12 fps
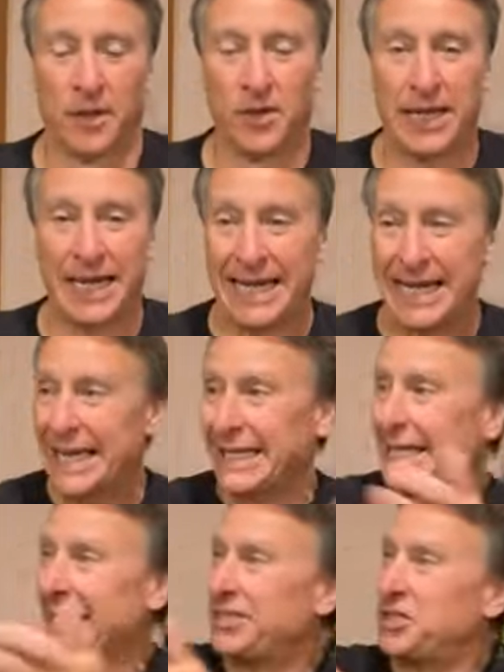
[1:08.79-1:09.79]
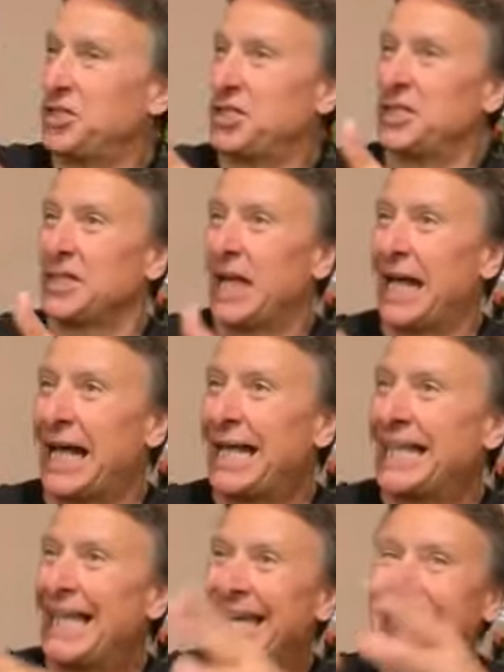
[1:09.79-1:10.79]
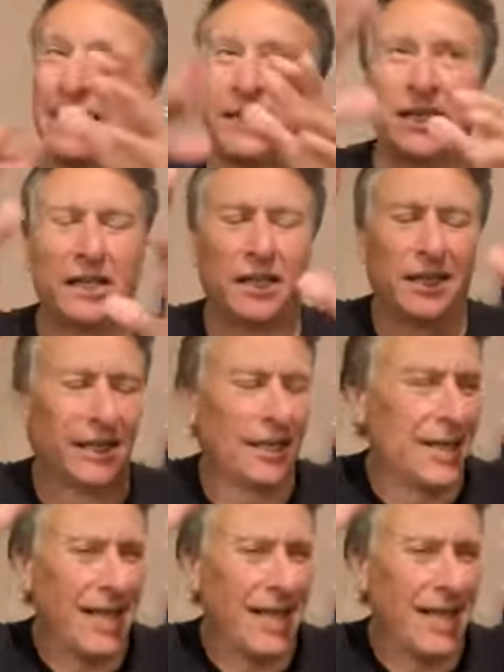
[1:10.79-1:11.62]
Okay? Then she says, I like the,